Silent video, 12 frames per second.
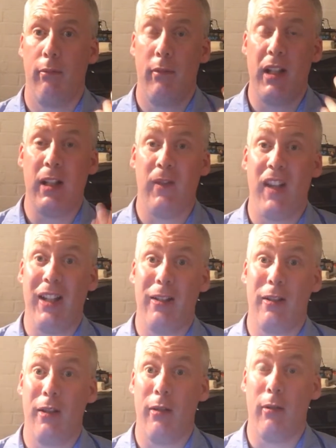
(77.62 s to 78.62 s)
this thing
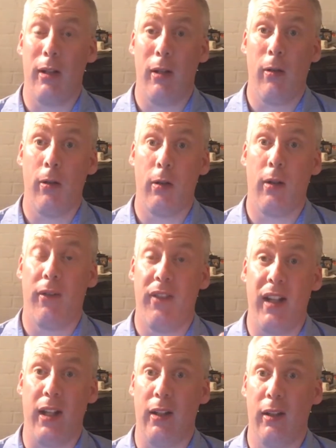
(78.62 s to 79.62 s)
can do a lot of
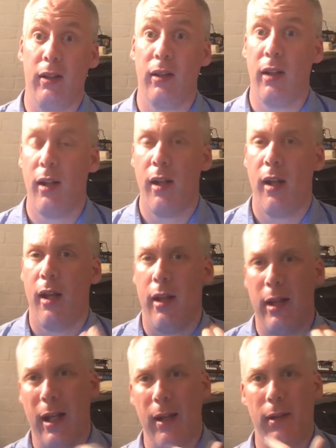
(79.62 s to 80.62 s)
things
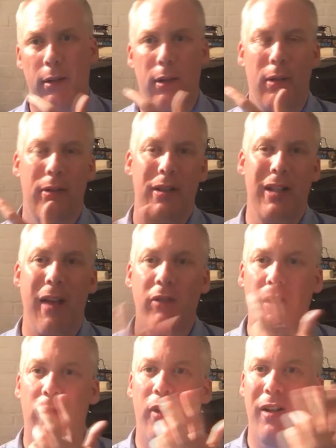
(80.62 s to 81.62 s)
that the
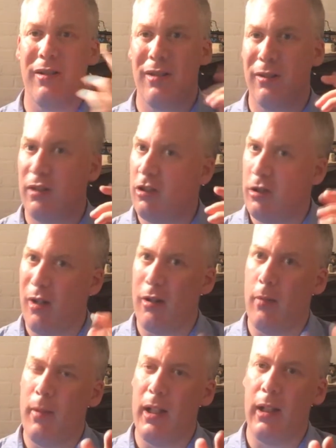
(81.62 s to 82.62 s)
other device I'm going to show you
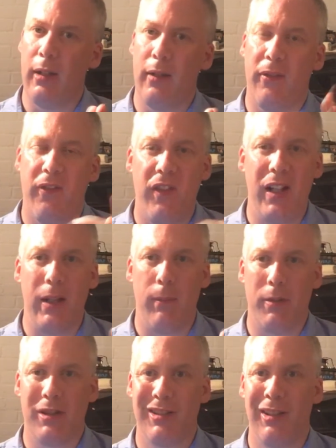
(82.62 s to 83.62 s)
in a minute, the
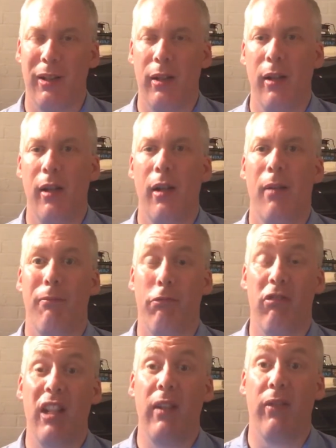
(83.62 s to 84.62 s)
Philips
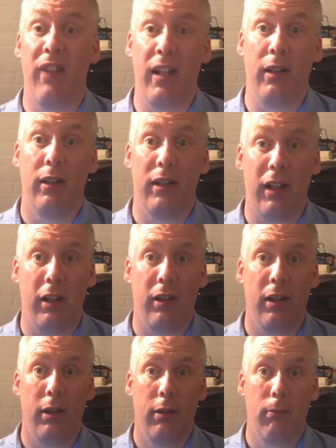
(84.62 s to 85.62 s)
Prevent,
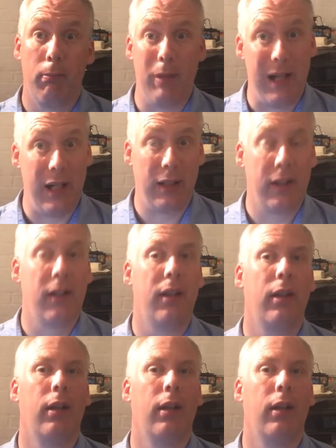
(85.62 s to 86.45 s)
did back